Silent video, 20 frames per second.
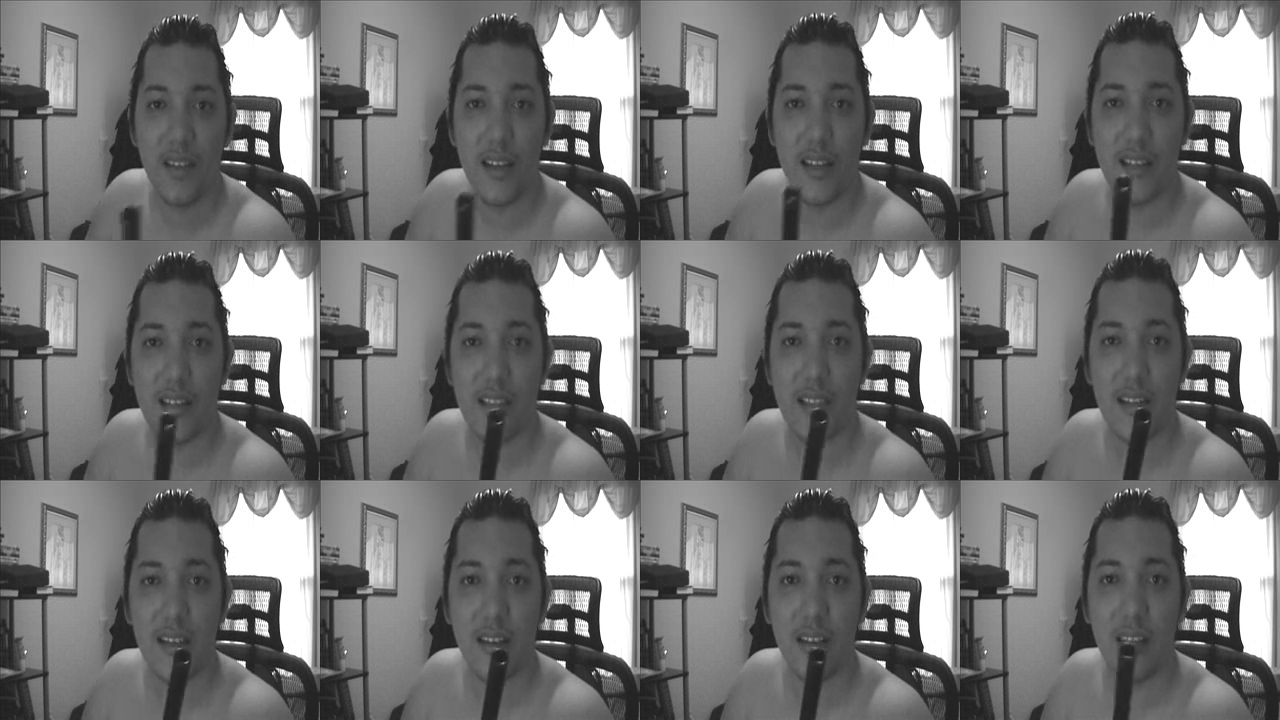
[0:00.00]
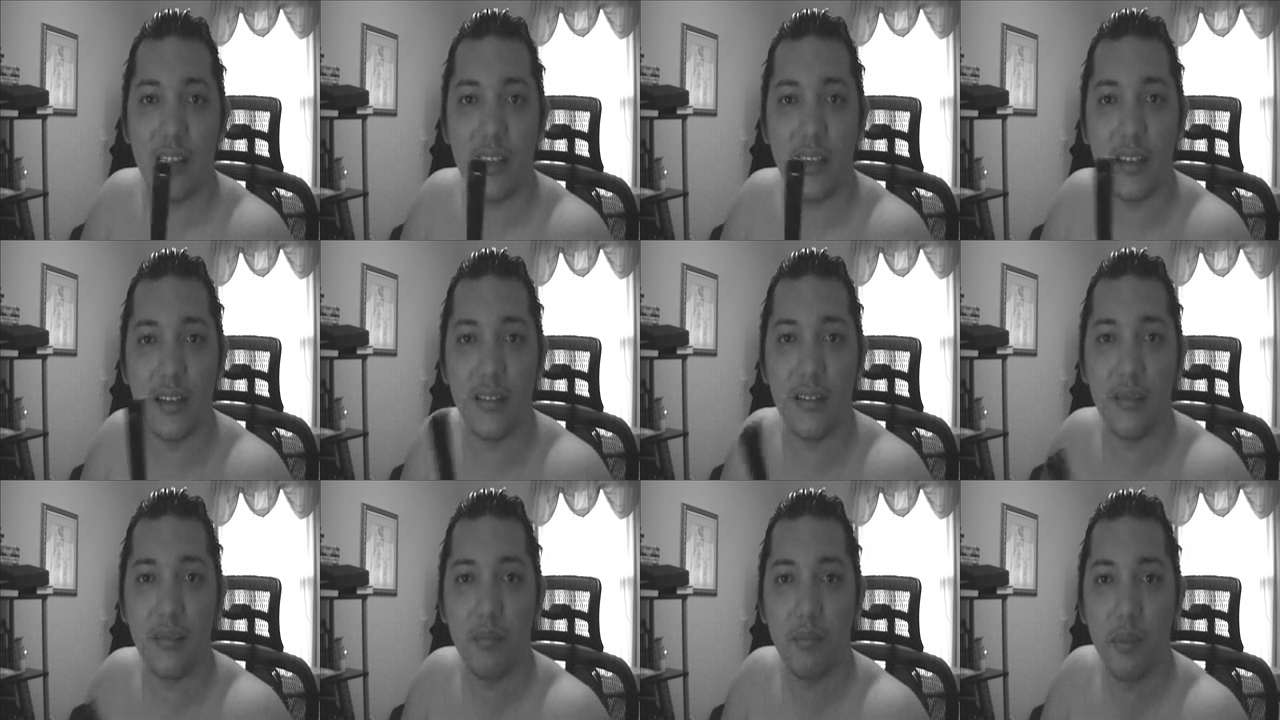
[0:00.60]
I snuck in,
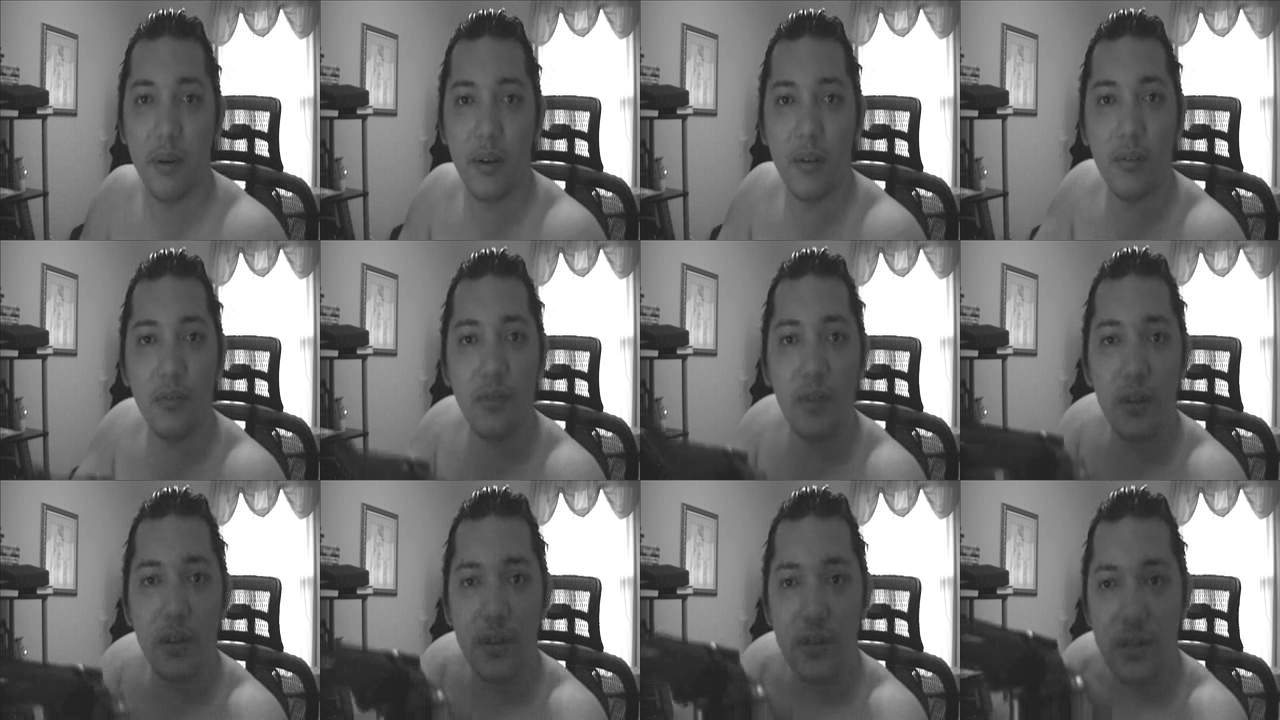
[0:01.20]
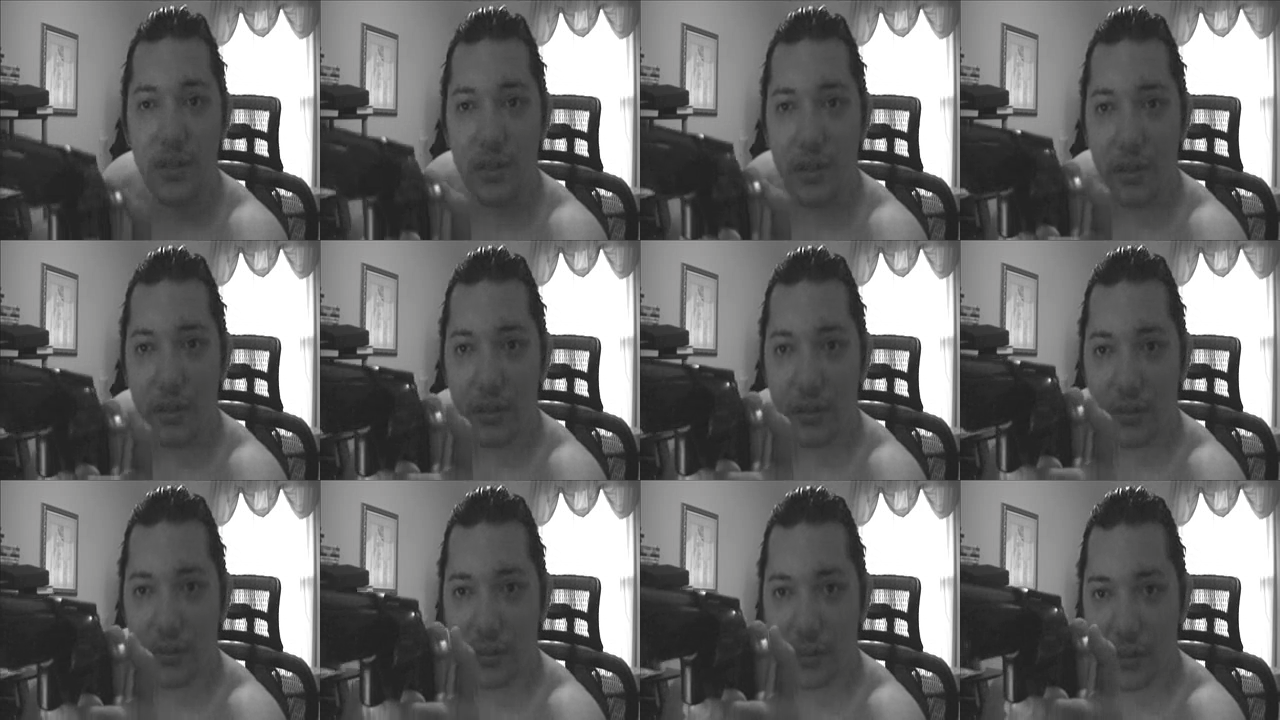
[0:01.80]
barrel first,
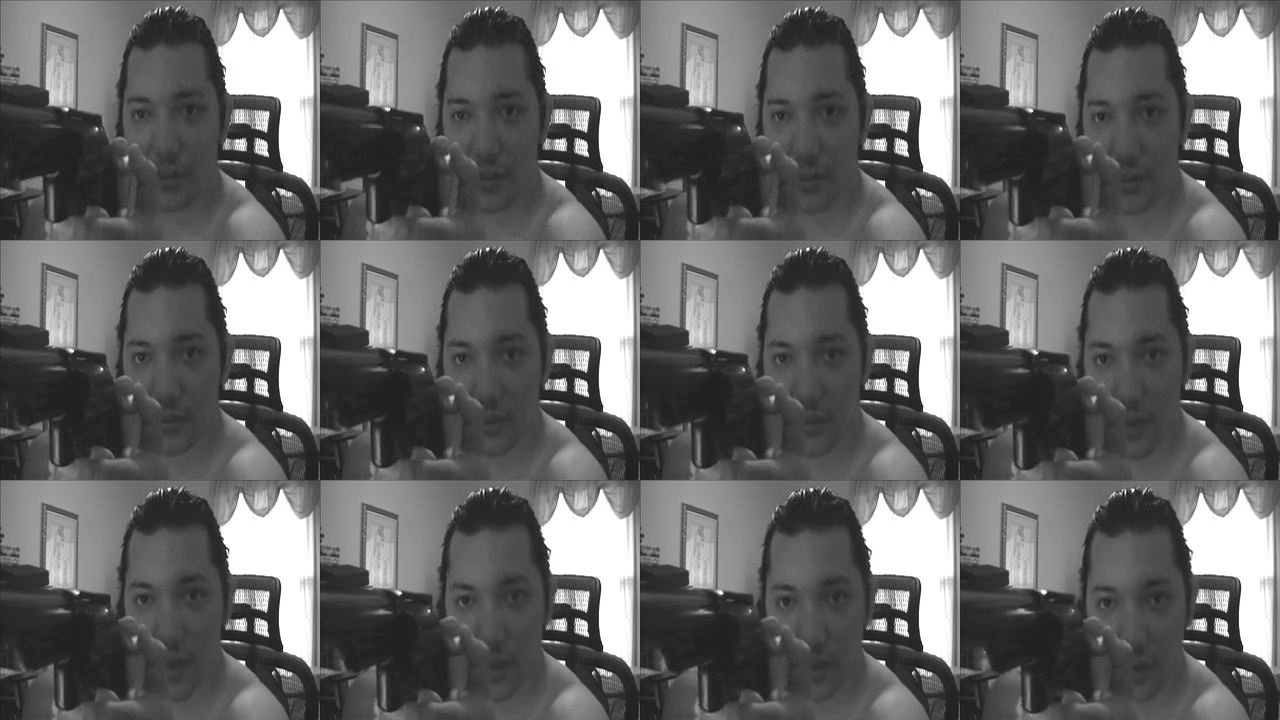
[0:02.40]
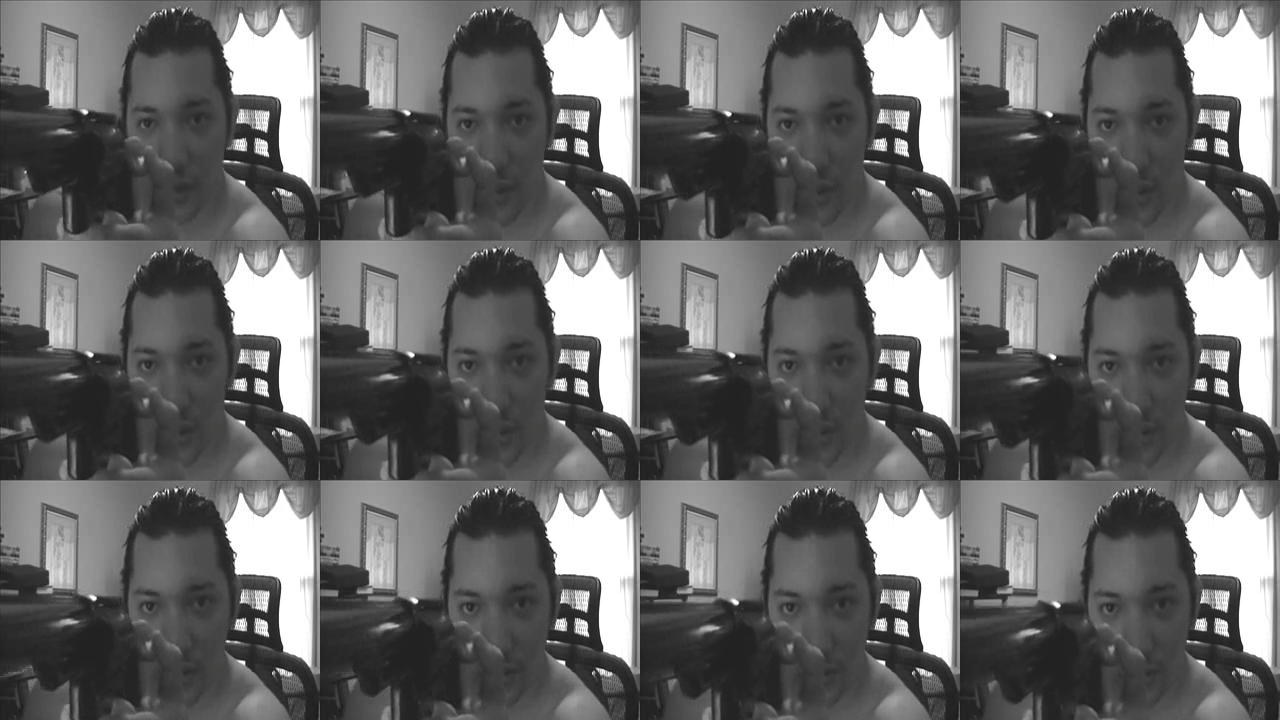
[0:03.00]
around the
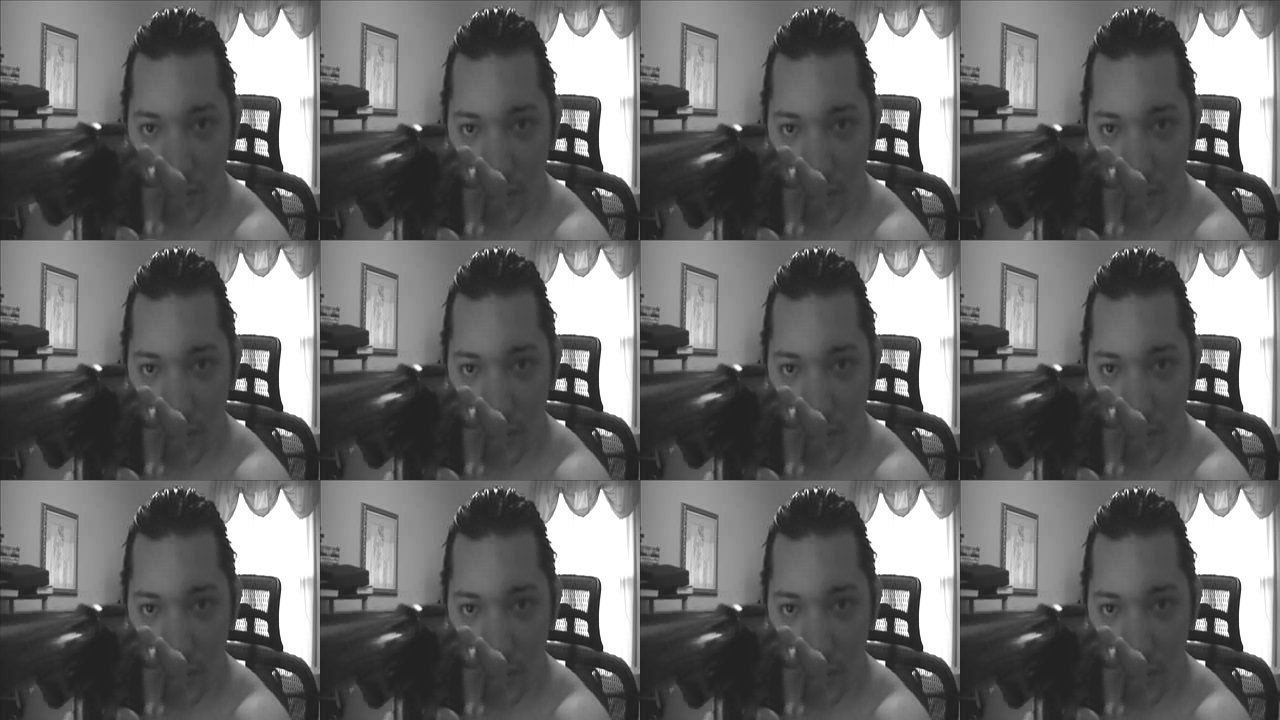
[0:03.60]
corner.